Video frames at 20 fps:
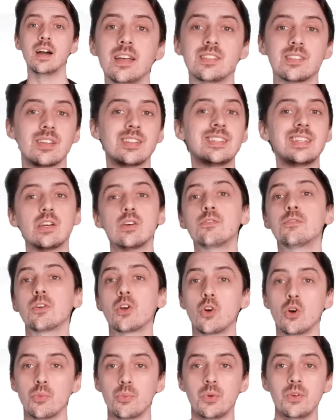It's ideal for
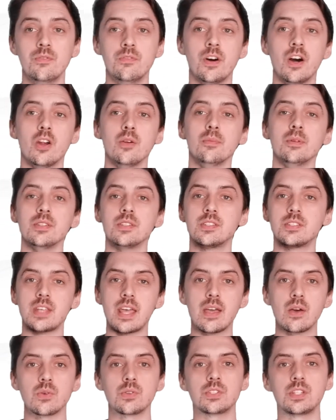corporate environments,
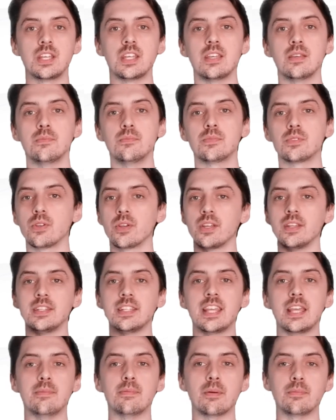sales teams looking
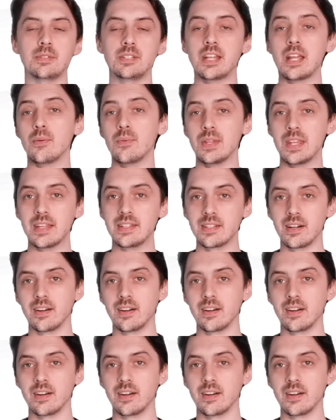to keep up to date with their